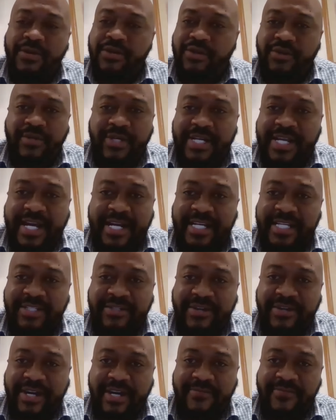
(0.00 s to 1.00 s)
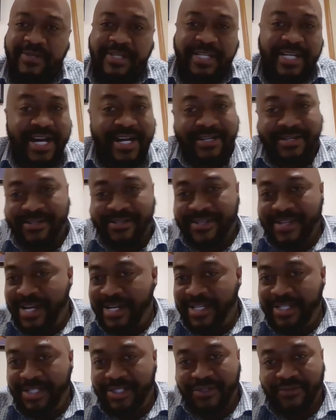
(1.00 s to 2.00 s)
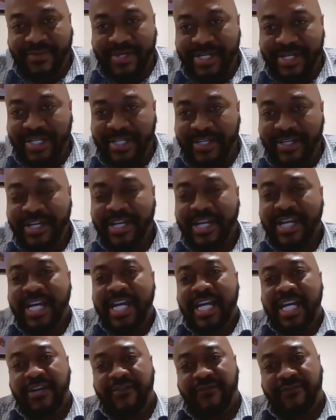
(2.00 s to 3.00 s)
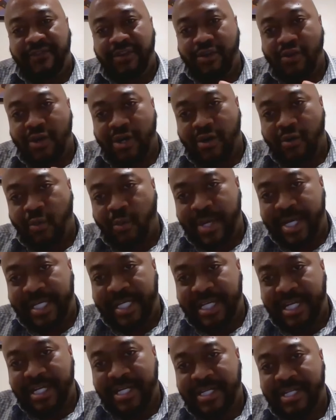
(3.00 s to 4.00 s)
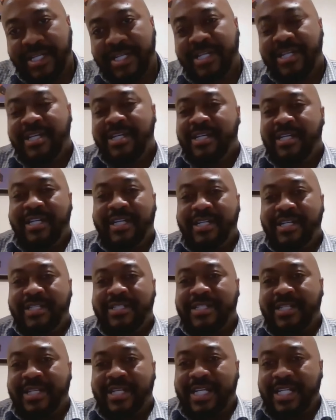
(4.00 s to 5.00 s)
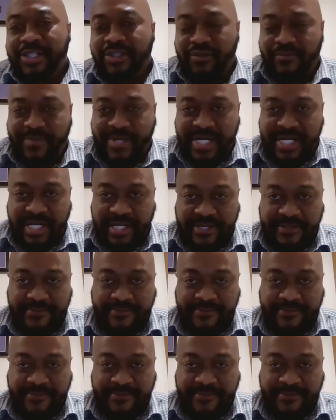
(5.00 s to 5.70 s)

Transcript: you'll not enter heaven. God does not need your money. If you are wicked, he doesn't need your money.